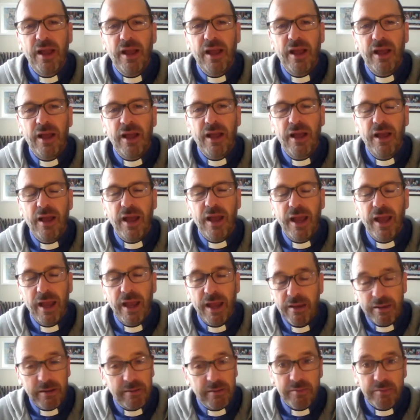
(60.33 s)

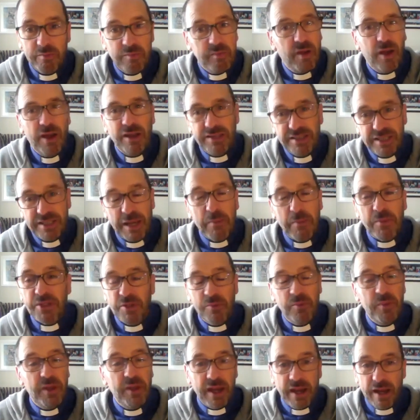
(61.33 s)
it seems
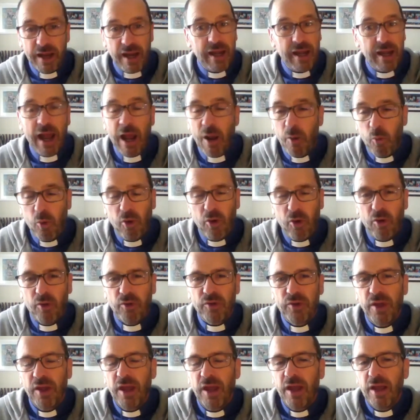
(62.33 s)
to me, in our
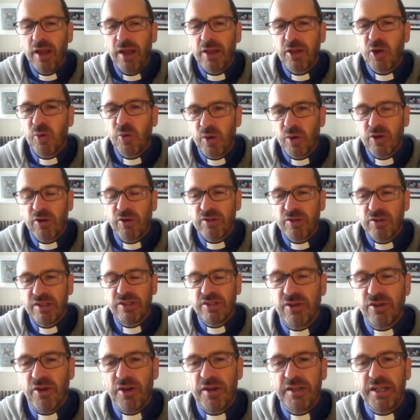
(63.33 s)
world, come across
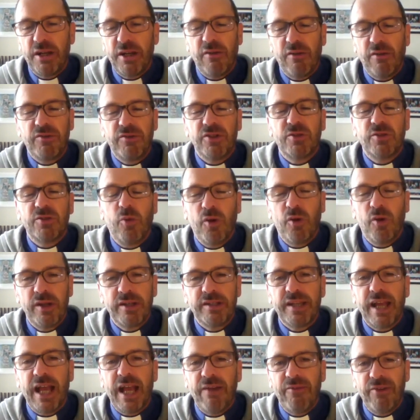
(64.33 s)
idea of just wanting
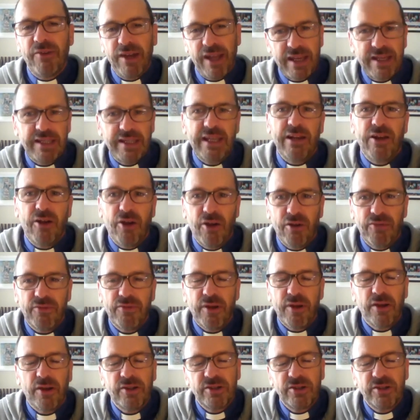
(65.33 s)
to have an easy life.